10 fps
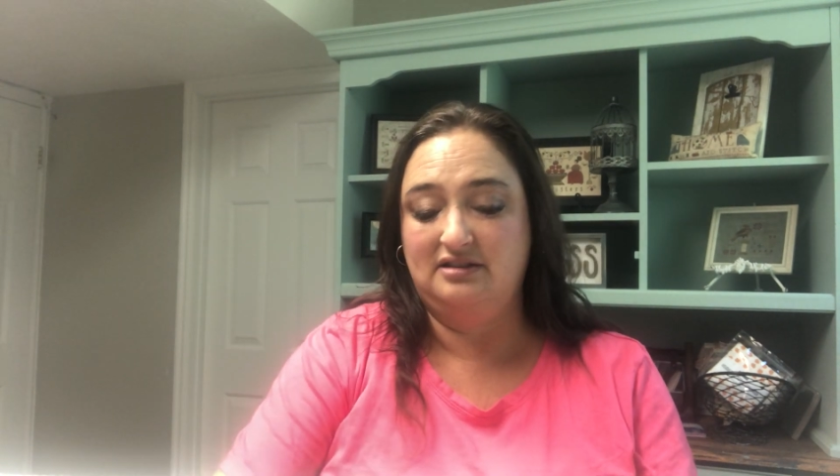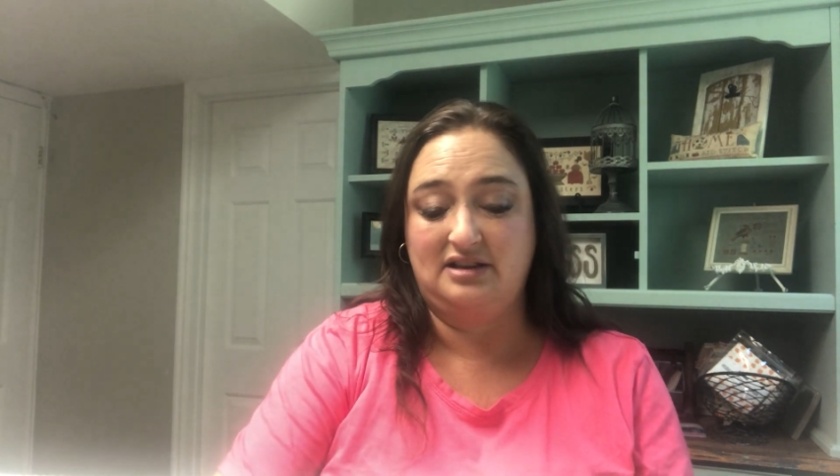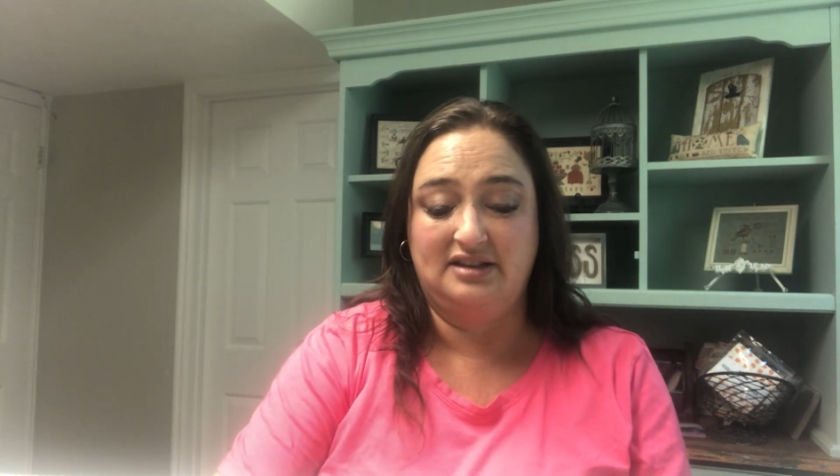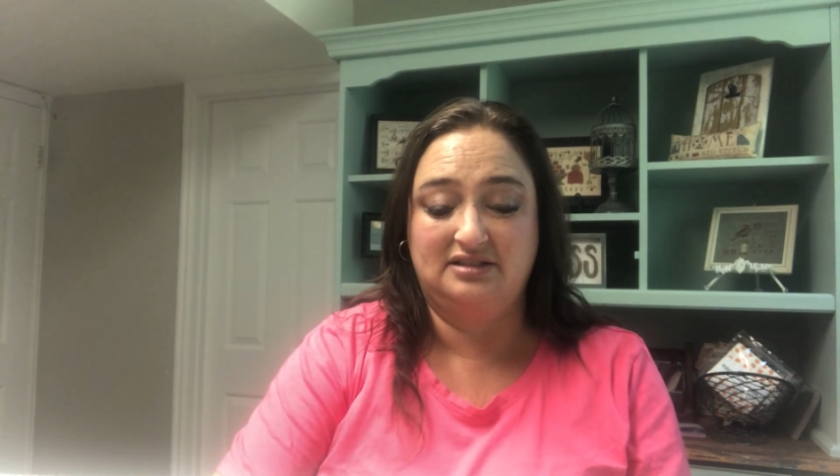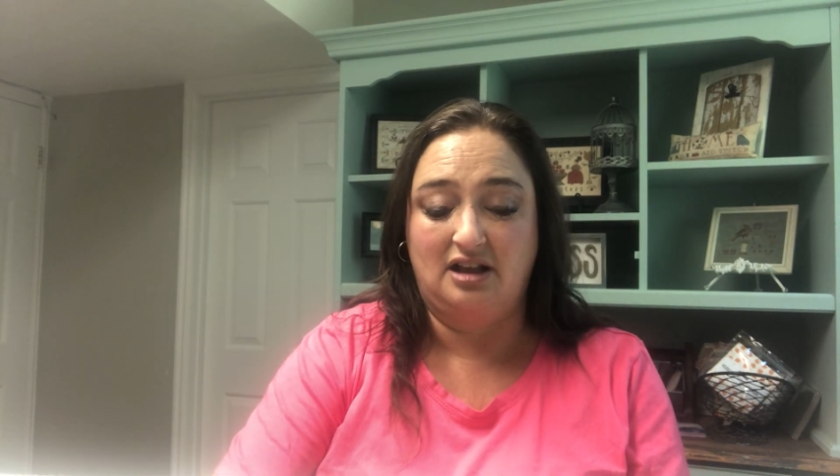
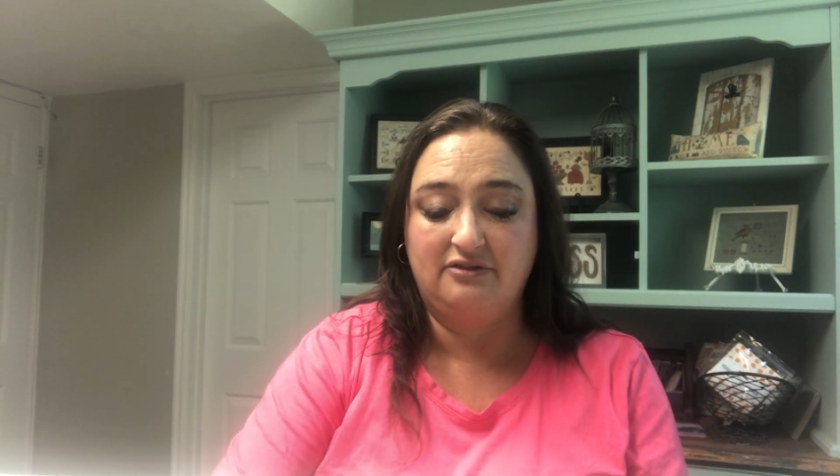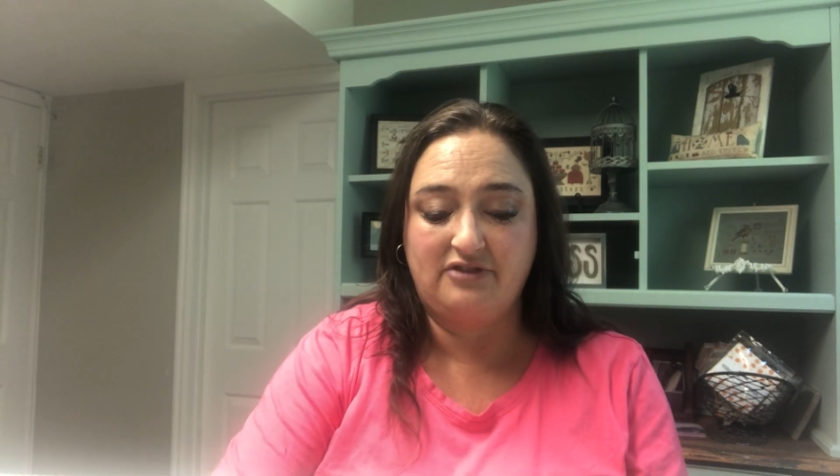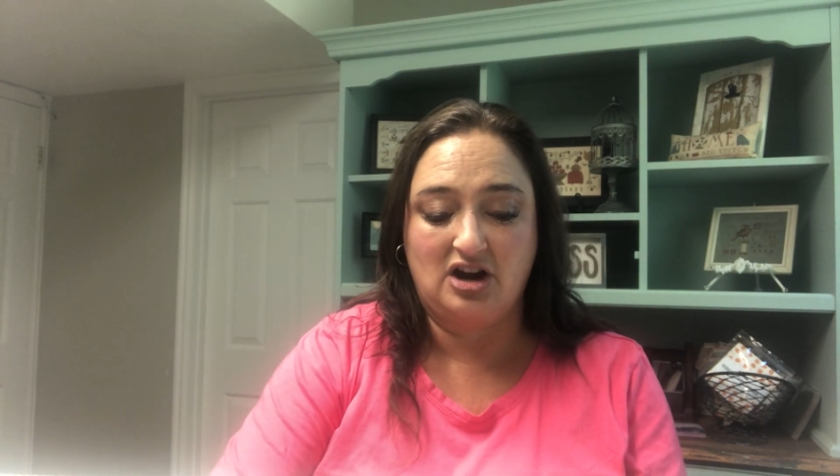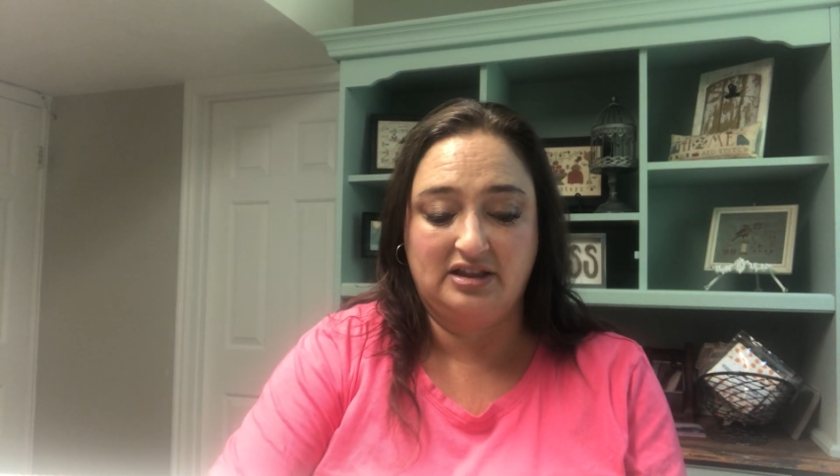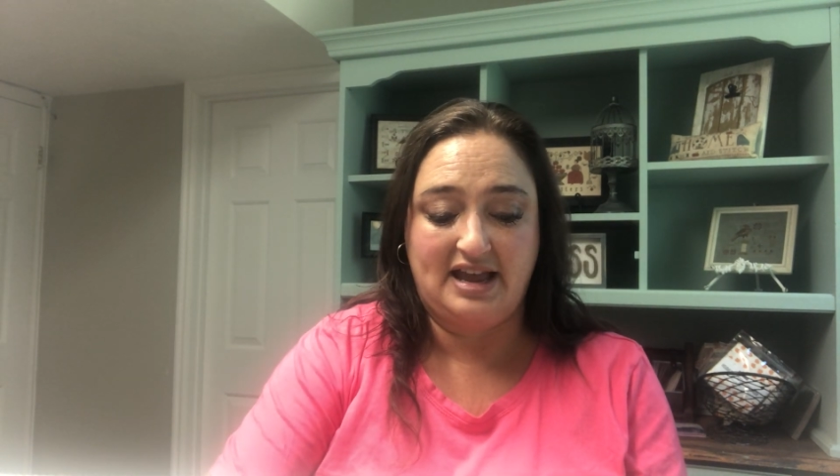itself
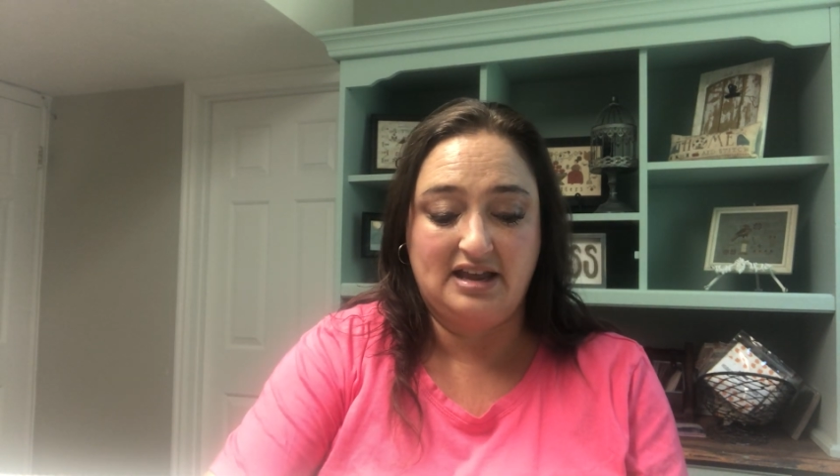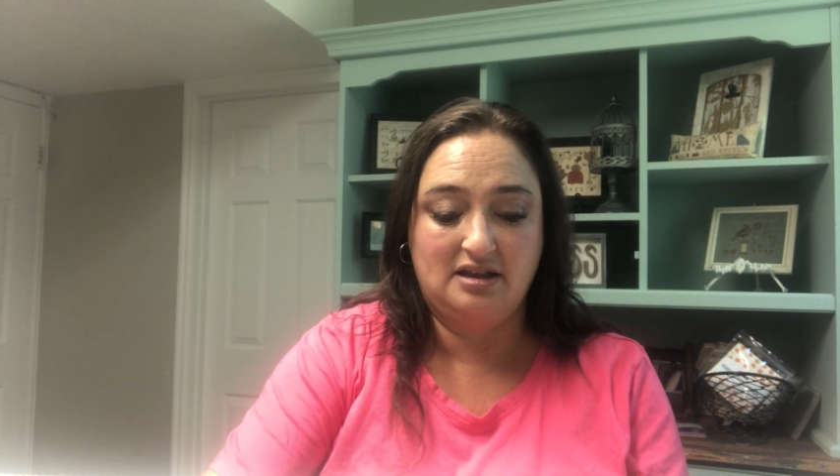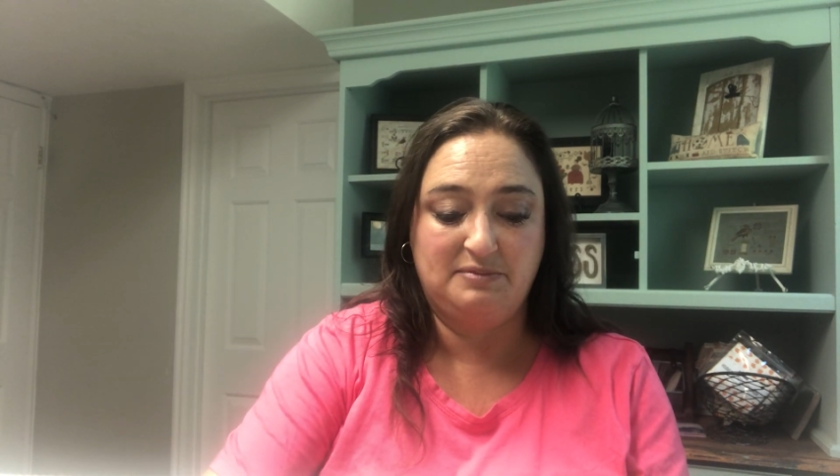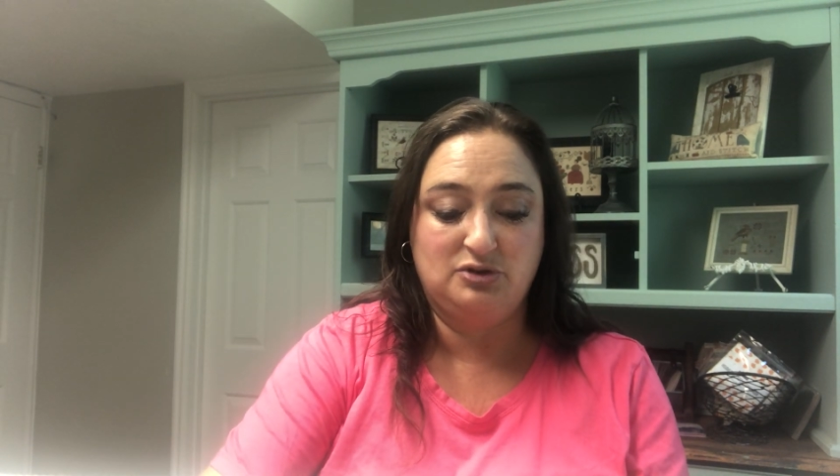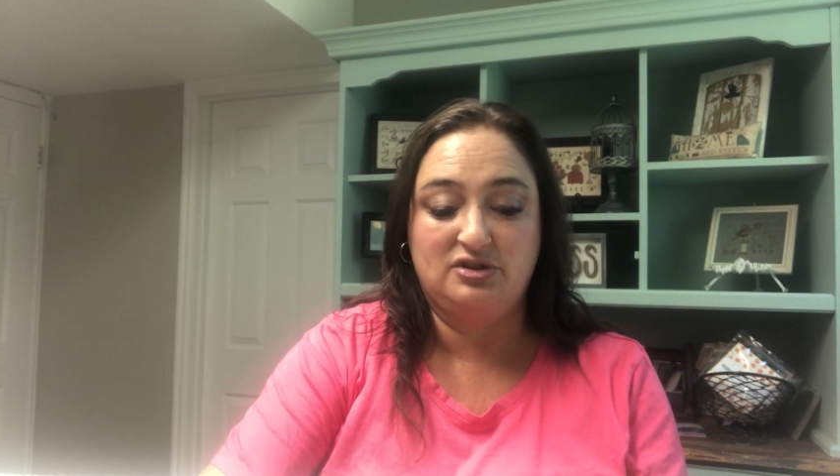are like
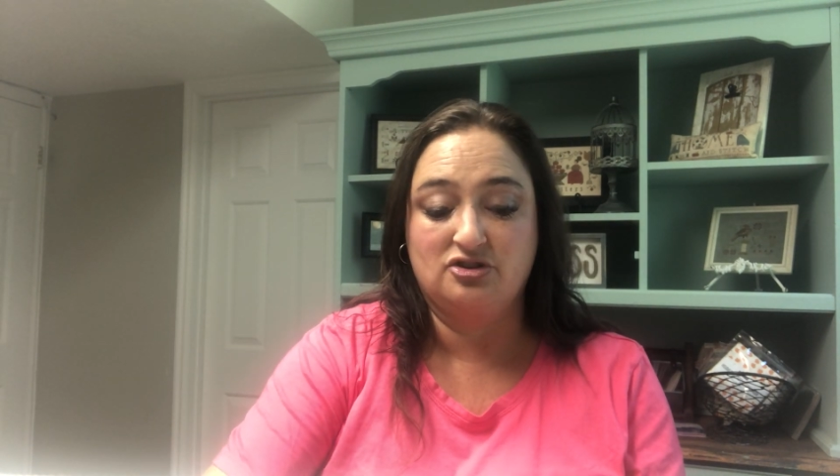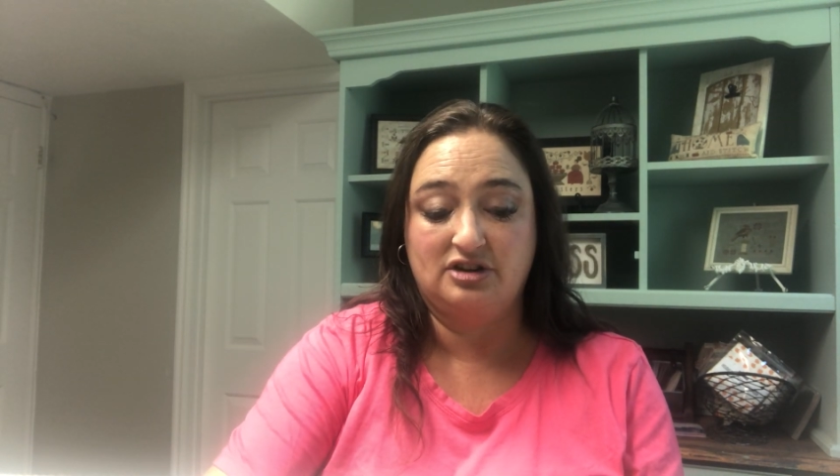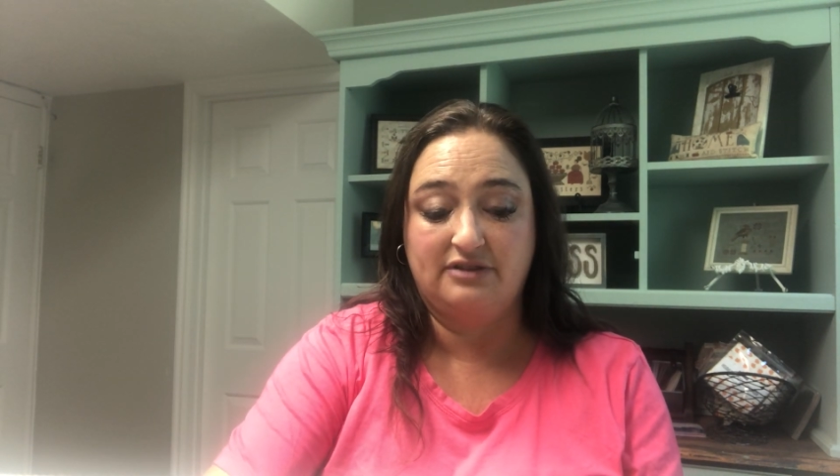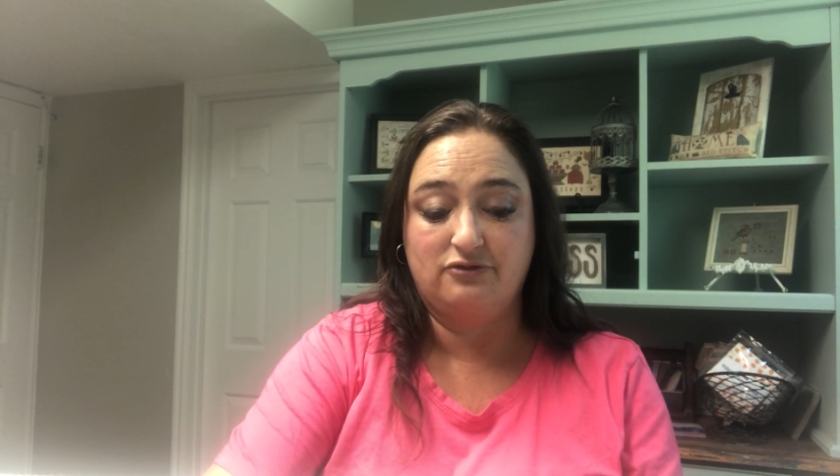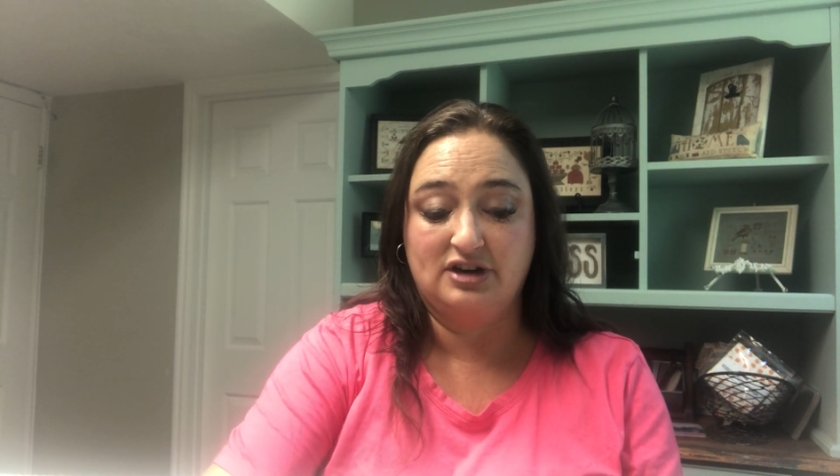between $30
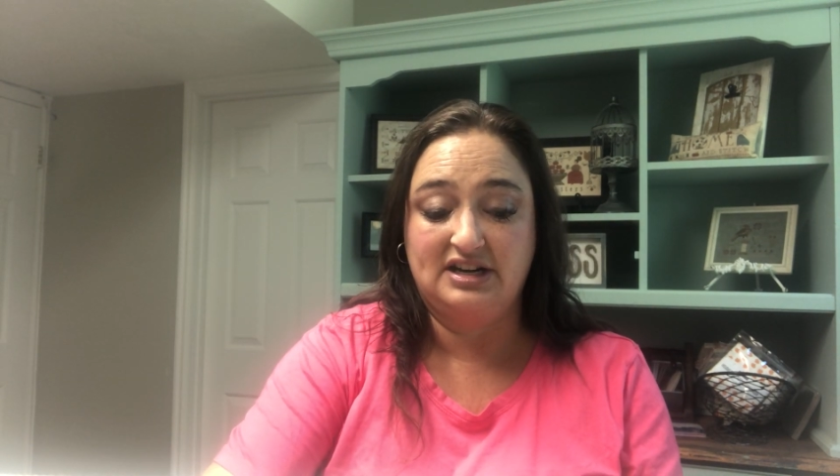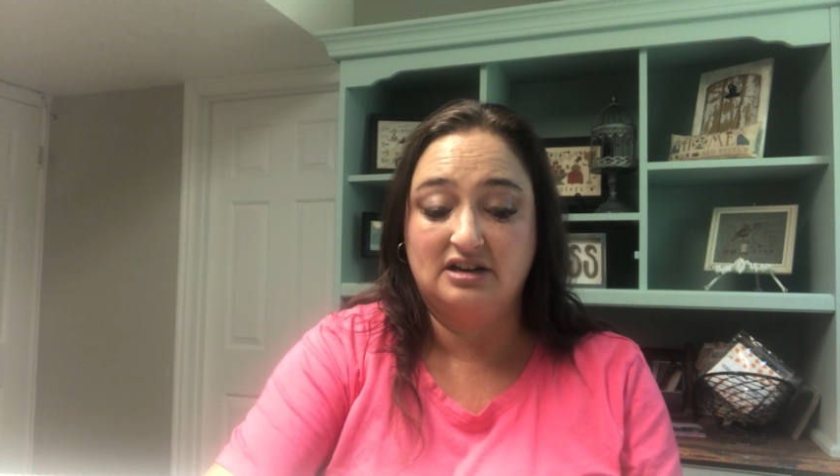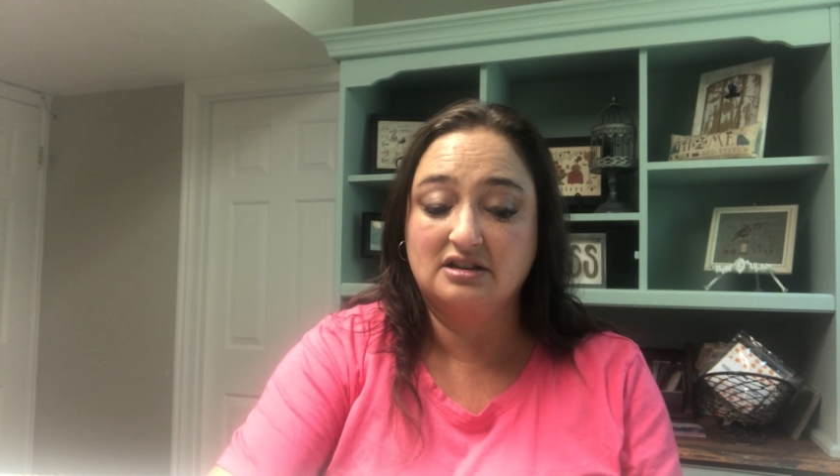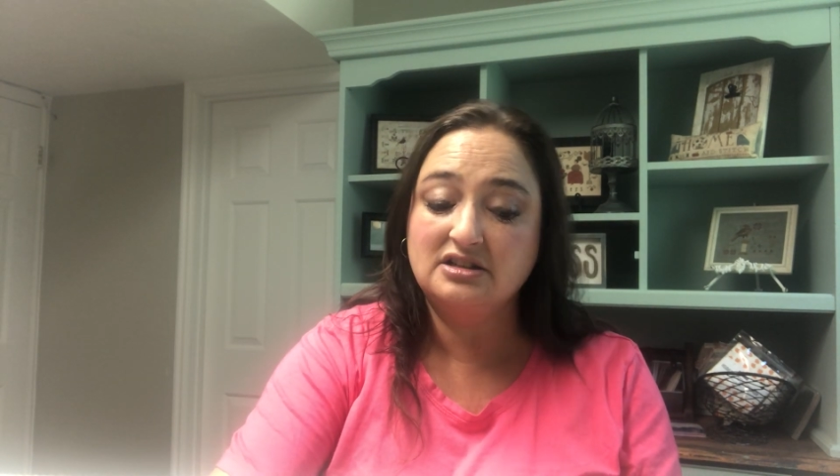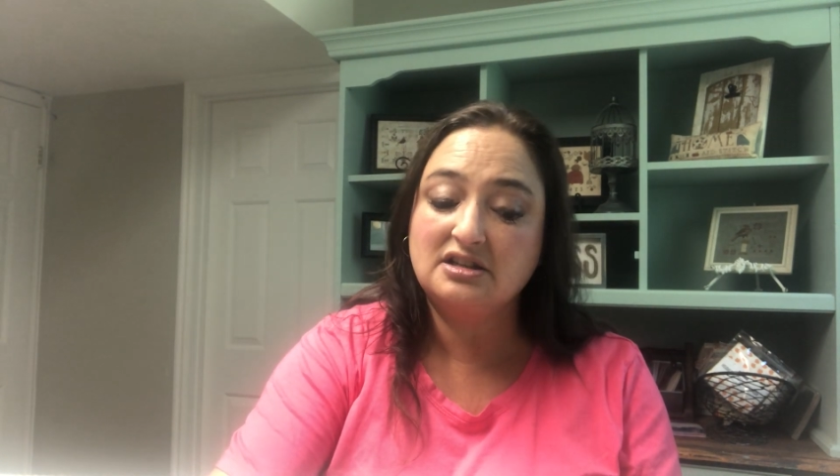and
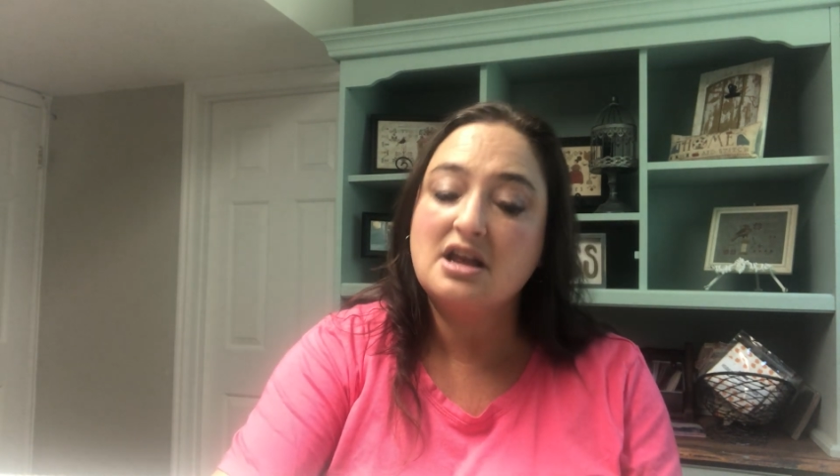$40.